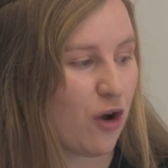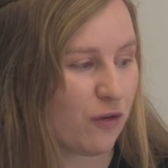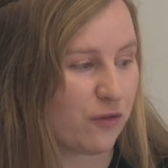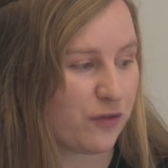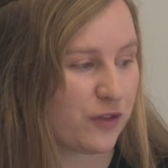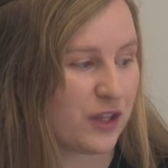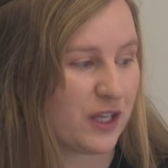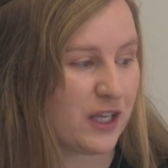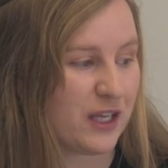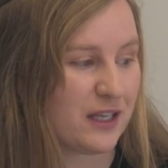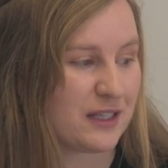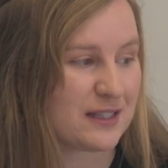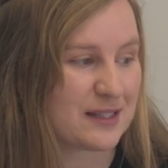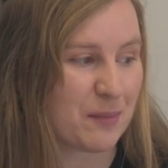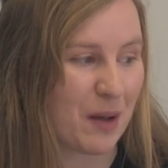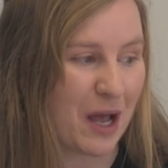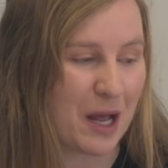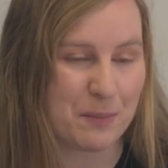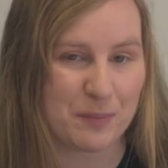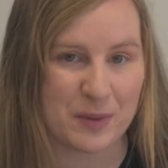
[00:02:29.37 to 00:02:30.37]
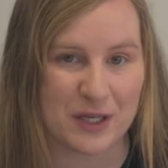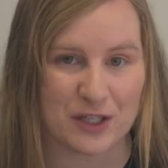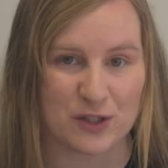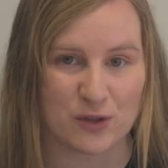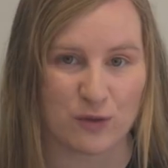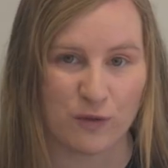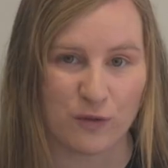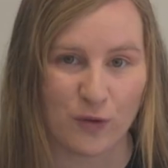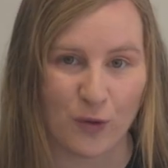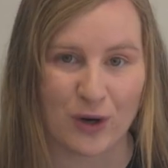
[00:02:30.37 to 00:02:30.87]
of the Smart
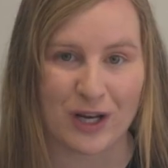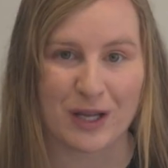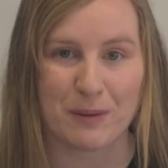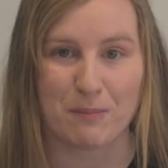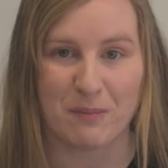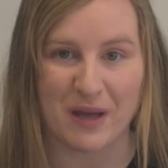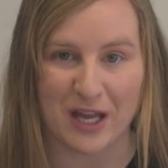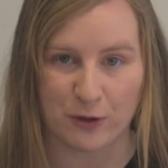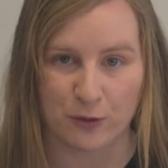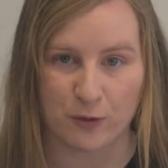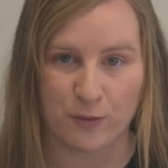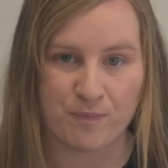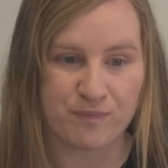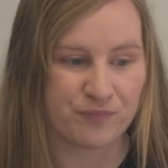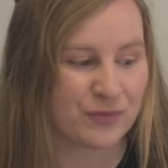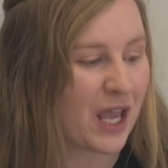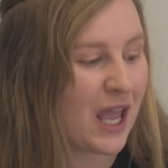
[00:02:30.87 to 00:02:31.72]
Pixel 40 Metal,